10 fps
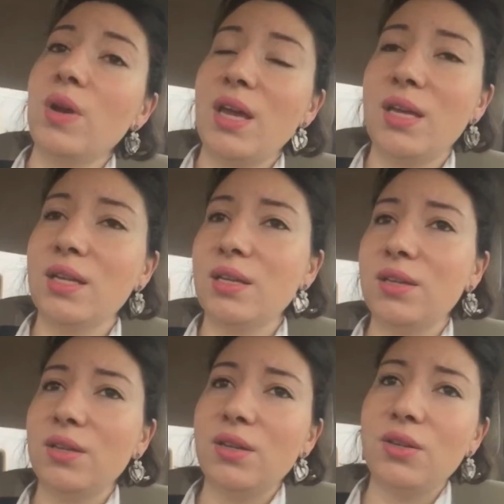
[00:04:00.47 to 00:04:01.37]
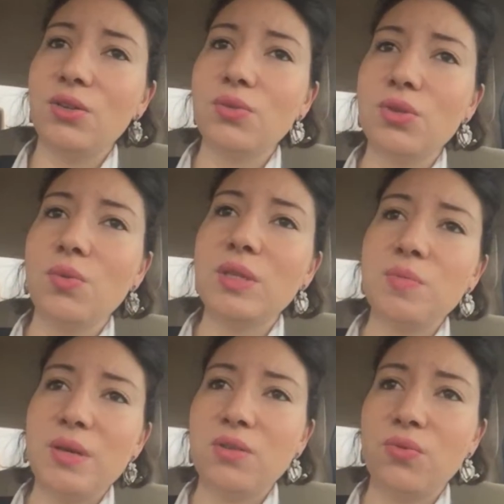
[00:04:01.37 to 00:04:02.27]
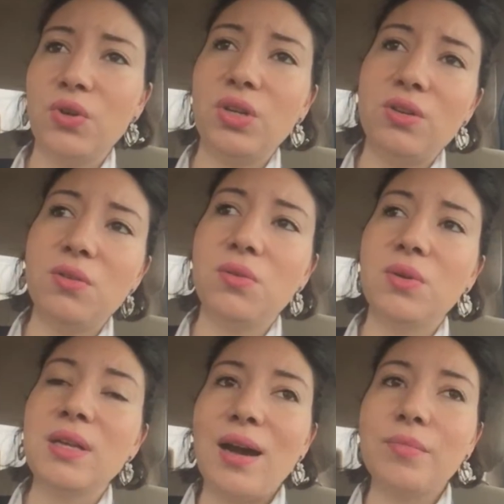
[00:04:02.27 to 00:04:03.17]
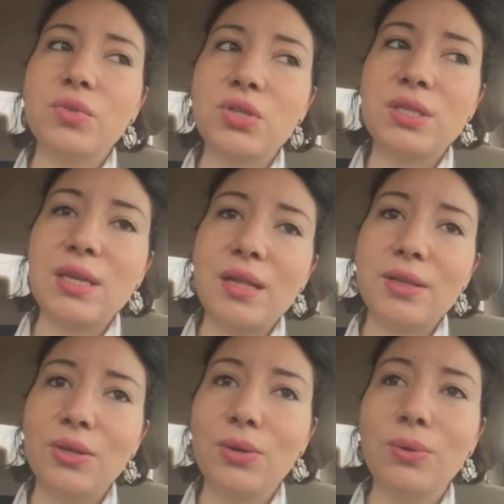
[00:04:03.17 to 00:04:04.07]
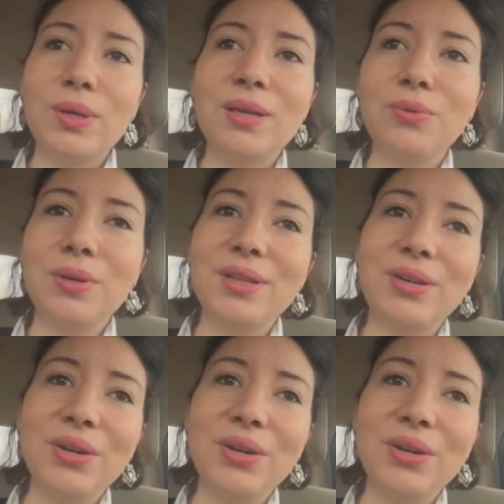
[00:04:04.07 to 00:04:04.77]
and you do what's best for you. I'm just telling you, it really